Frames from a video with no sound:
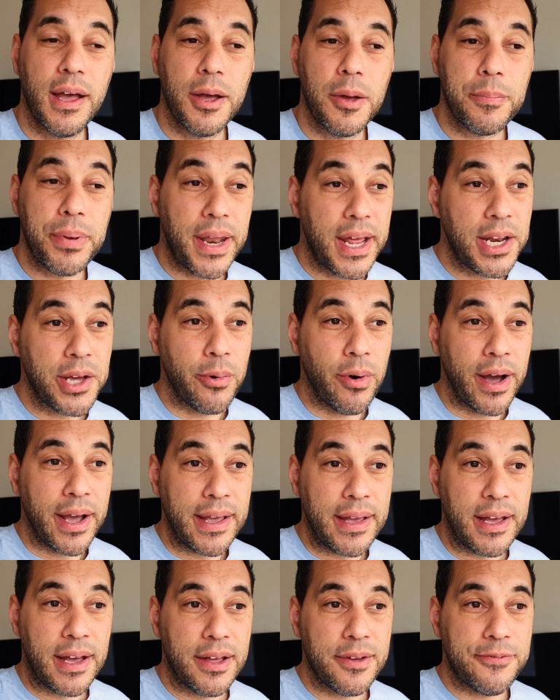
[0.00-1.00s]
But
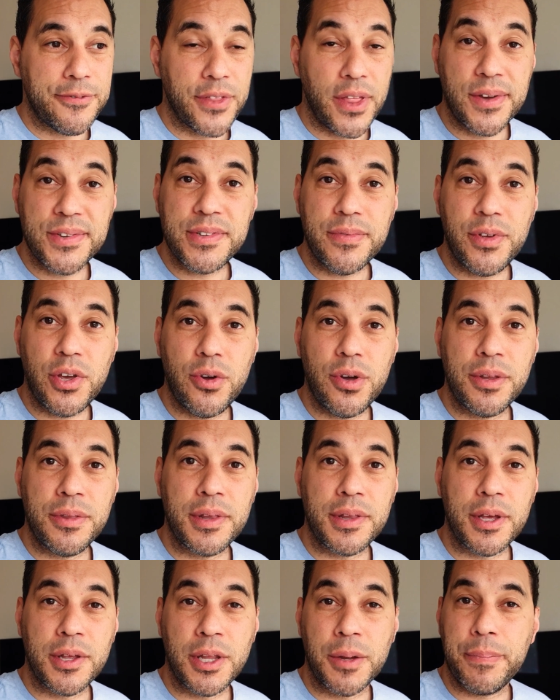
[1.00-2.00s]
anyway, for those of you
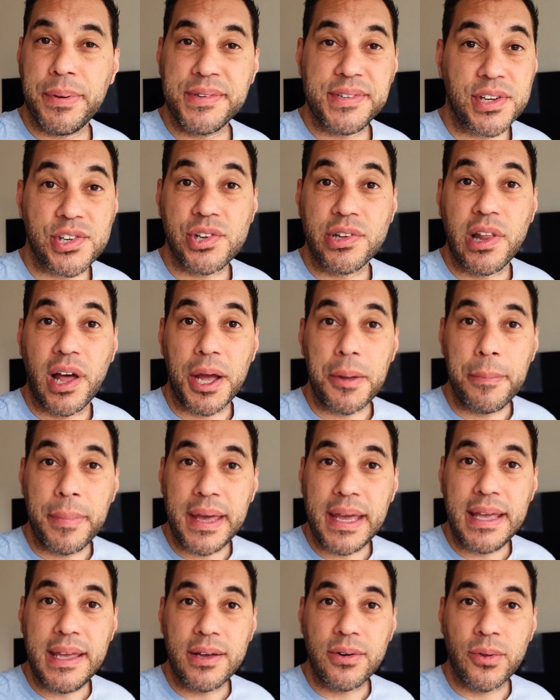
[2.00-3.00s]
in a position like
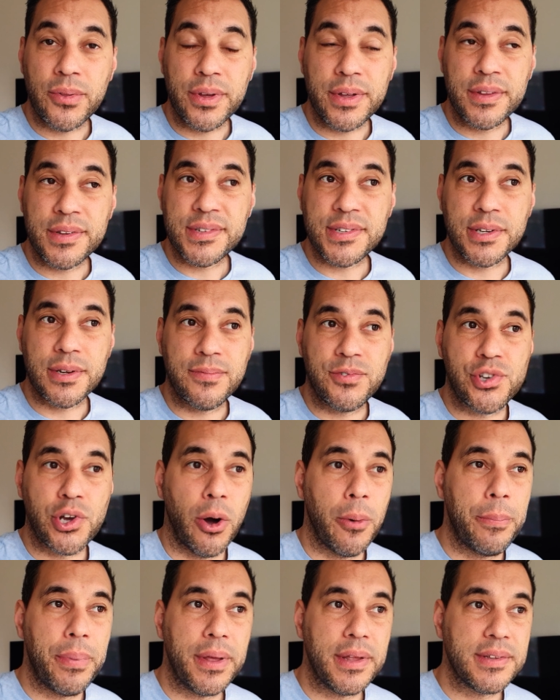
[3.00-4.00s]
me, or the sort of
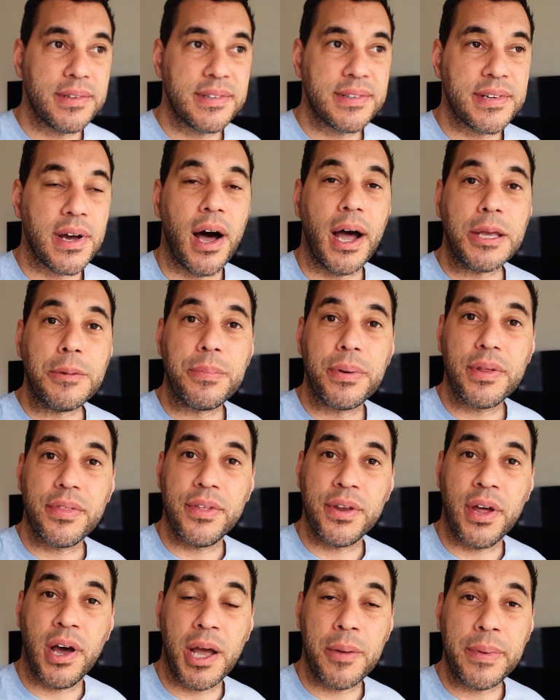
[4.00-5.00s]
job type
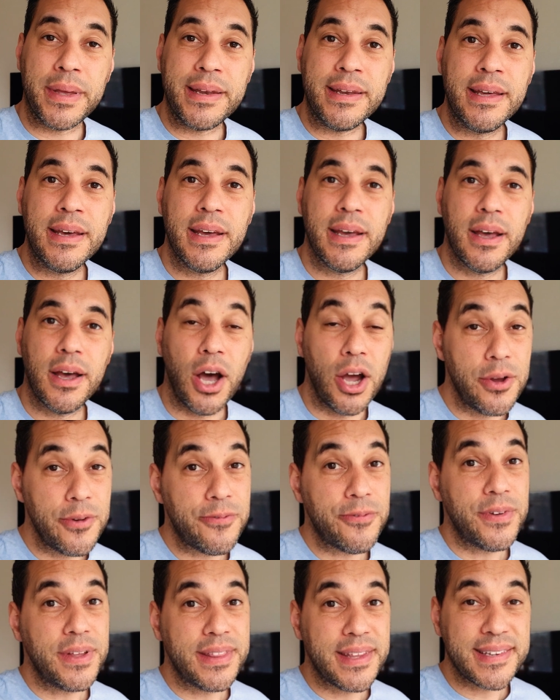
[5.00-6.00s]
that I'm in,
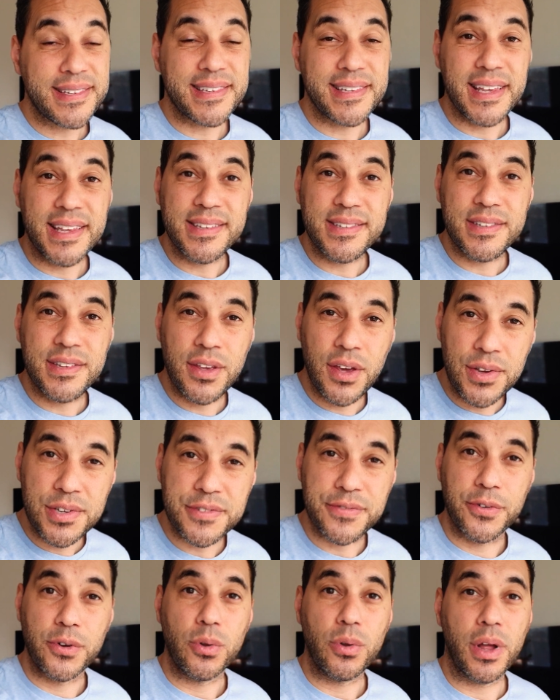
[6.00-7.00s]
hopefully this is
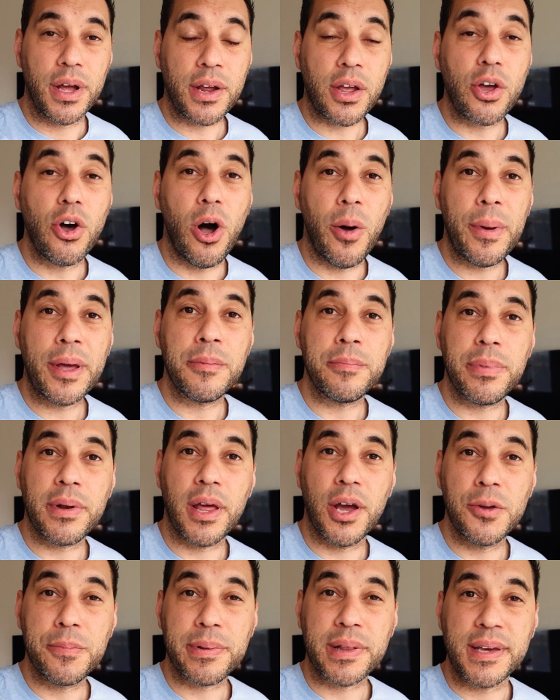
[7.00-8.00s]
useful, and comment
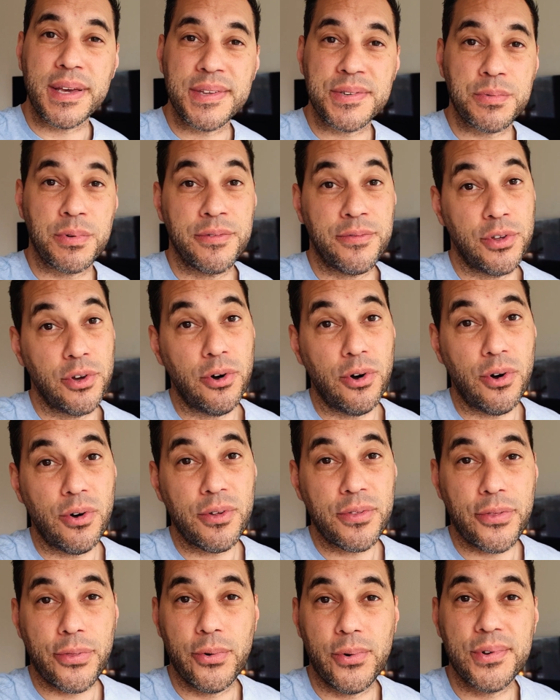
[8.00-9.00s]
below please with
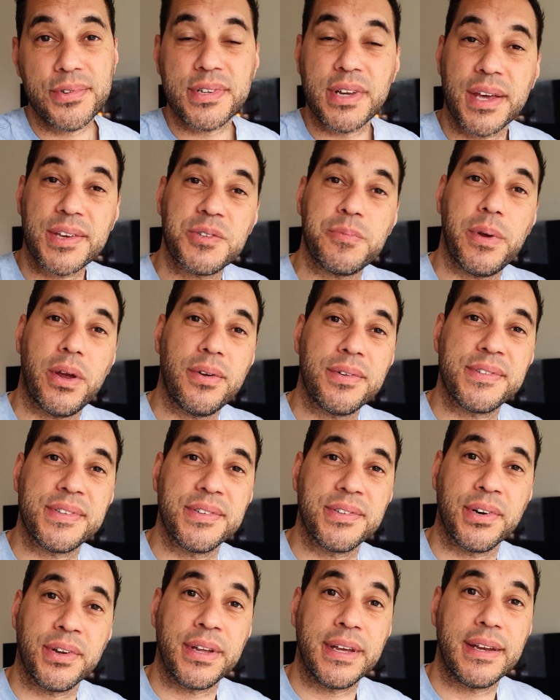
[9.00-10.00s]
your thoughts and
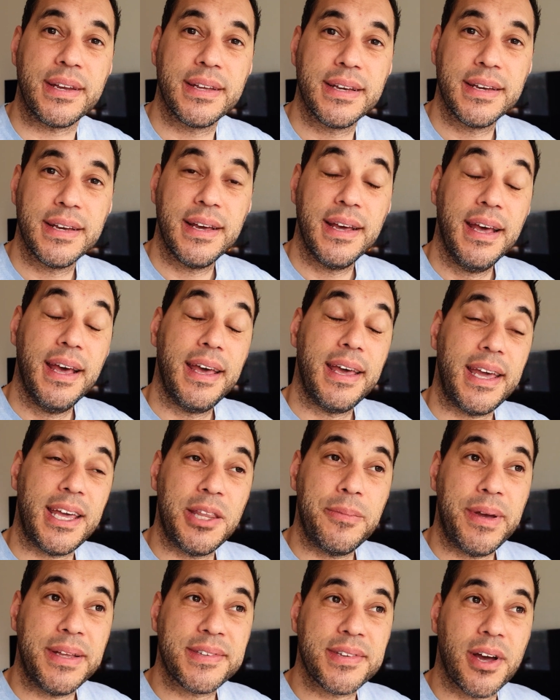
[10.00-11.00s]
experiences on it. In
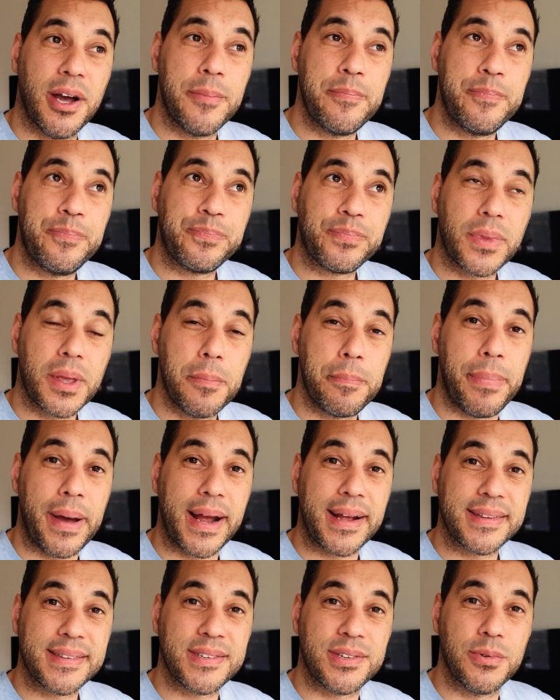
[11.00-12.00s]
the meantime,
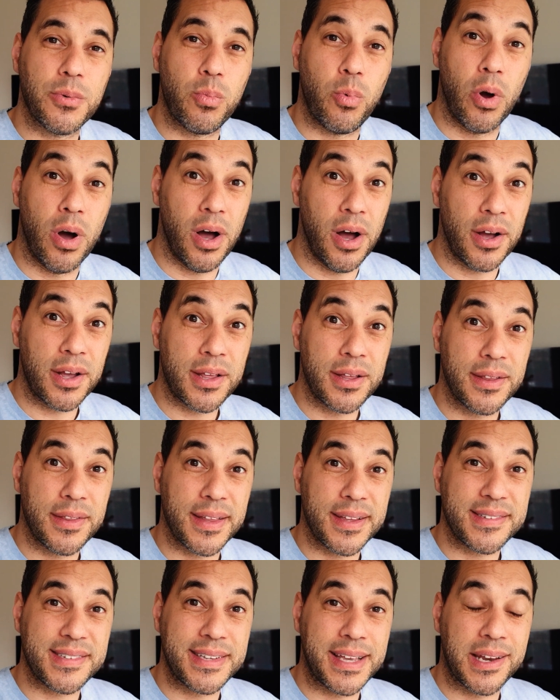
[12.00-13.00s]
back to work.
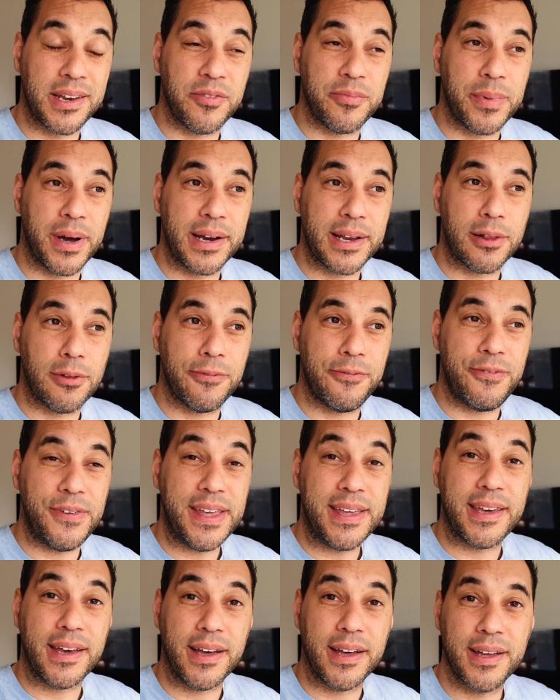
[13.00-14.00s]
That's the end of my little
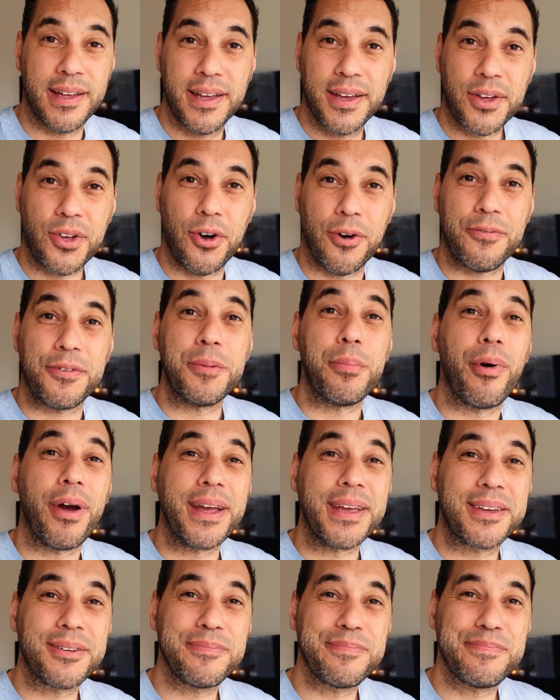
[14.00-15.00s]
fika coffee
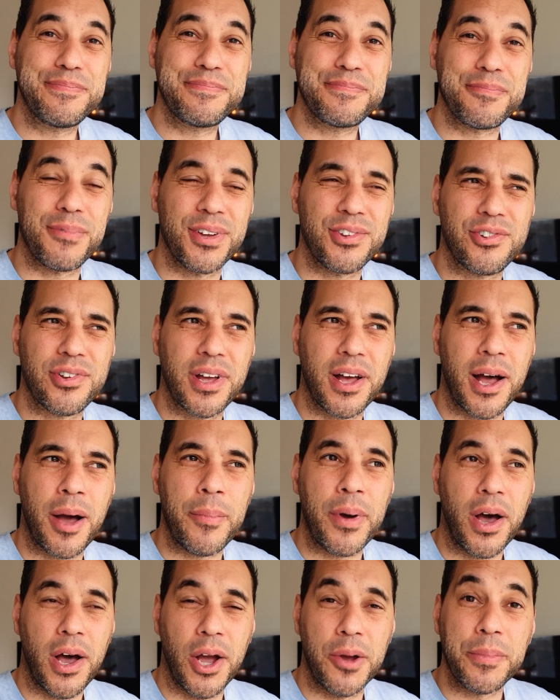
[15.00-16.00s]
break, which I'm
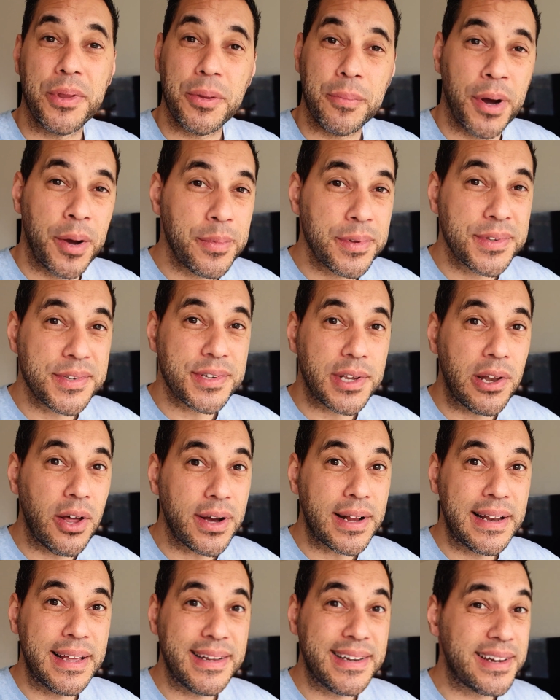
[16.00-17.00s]
at home at the moment, so
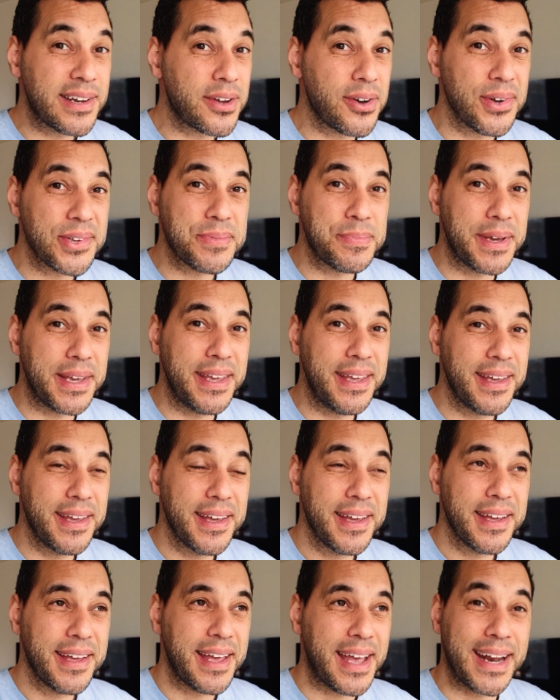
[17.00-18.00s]
luckily it didn't cost me
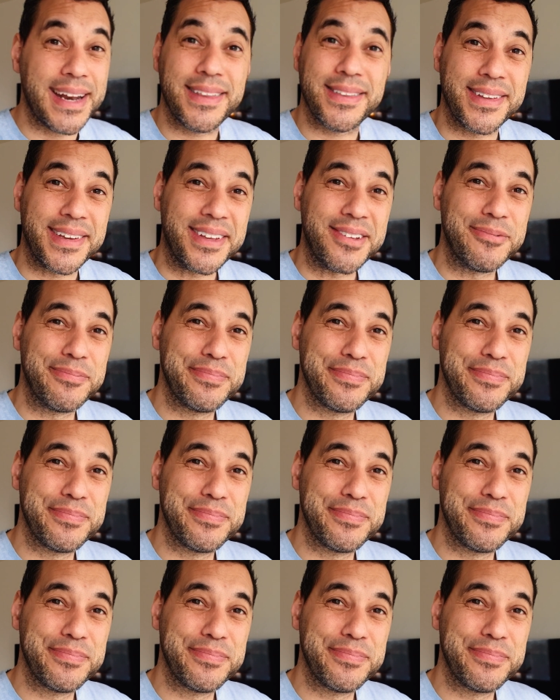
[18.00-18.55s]
anything.